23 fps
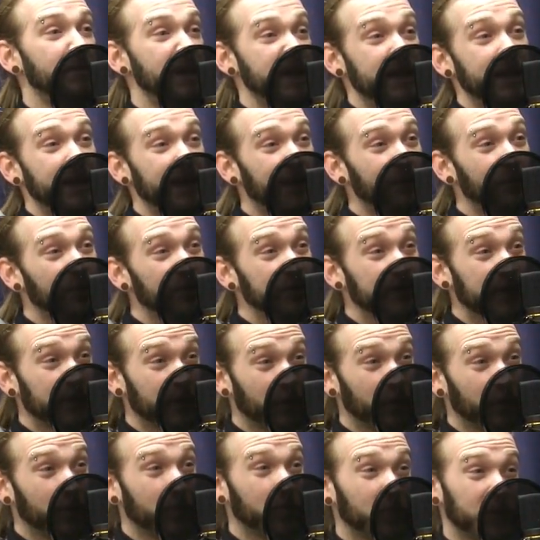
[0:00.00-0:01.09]
making edibles at
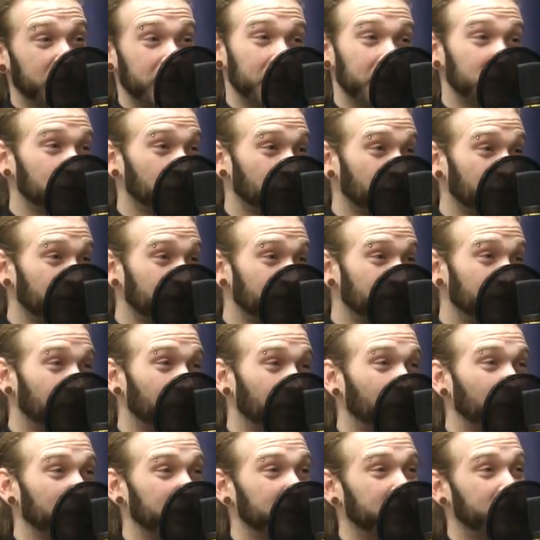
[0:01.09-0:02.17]
home with their trim
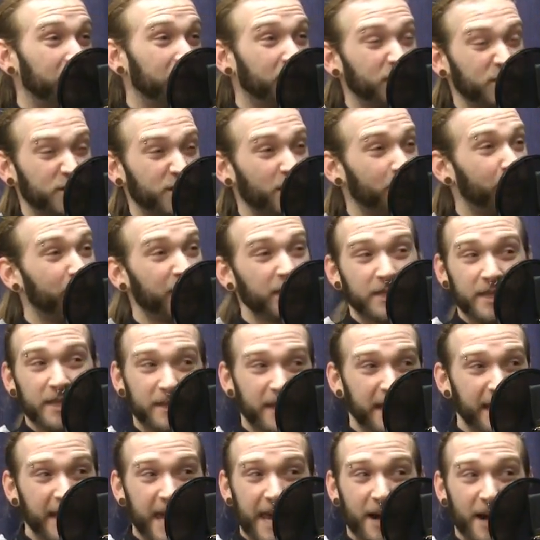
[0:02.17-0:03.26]
or with just the buds that
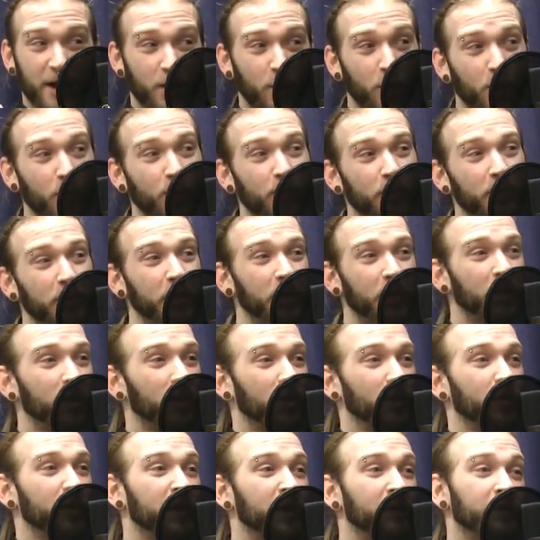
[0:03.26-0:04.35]
they get at home
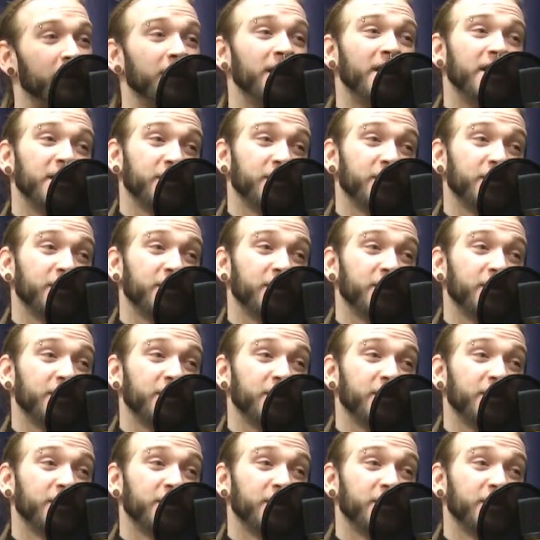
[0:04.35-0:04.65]
or whatever.